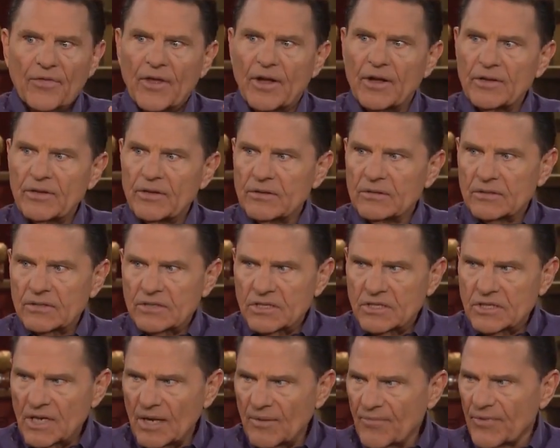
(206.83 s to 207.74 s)
That
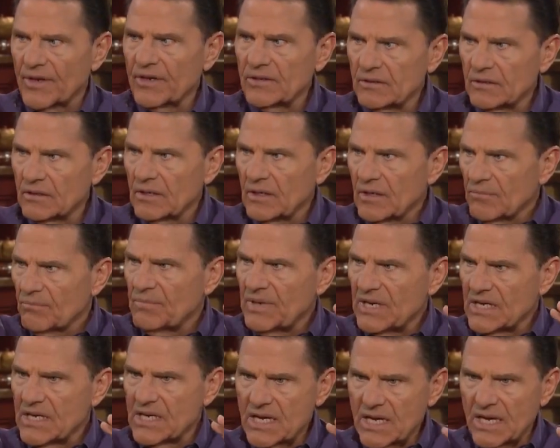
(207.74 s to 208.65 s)
something
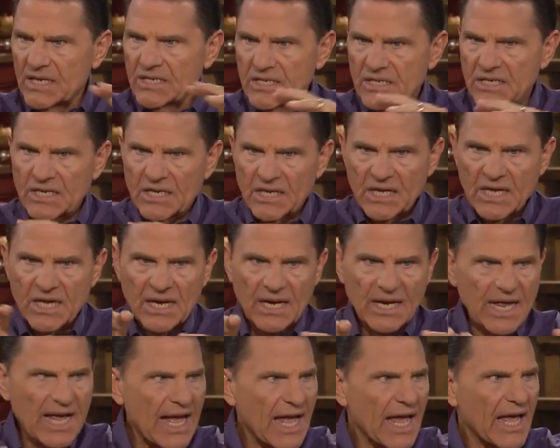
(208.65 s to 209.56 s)
begins to
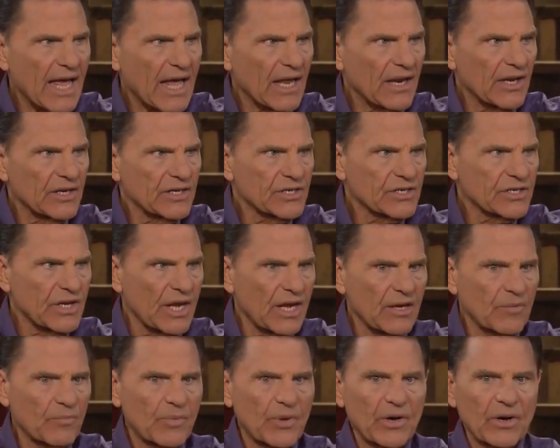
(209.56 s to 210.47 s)
get out of
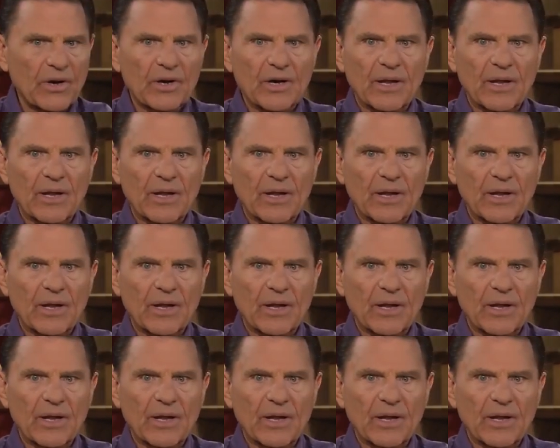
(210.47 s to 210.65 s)
shape here,